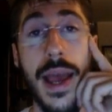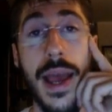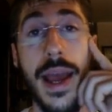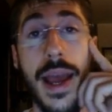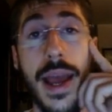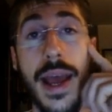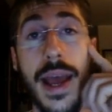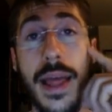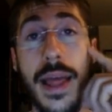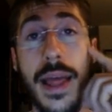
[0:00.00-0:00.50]

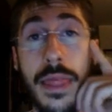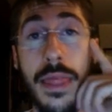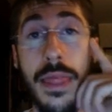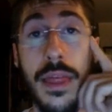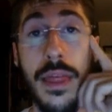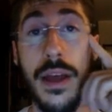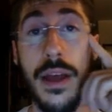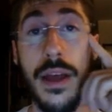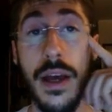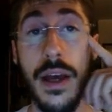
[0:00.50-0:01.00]

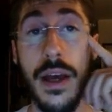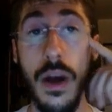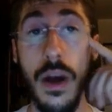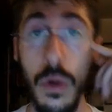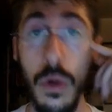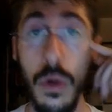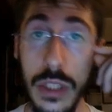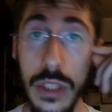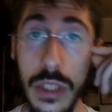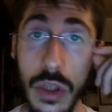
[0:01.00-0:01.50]
And
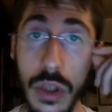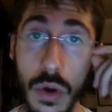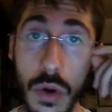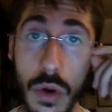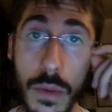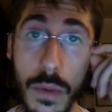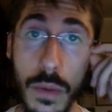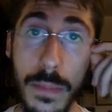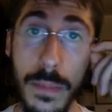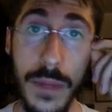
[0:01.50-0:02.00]

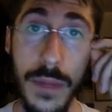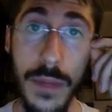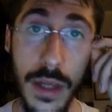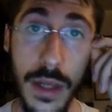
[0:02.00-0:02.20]
also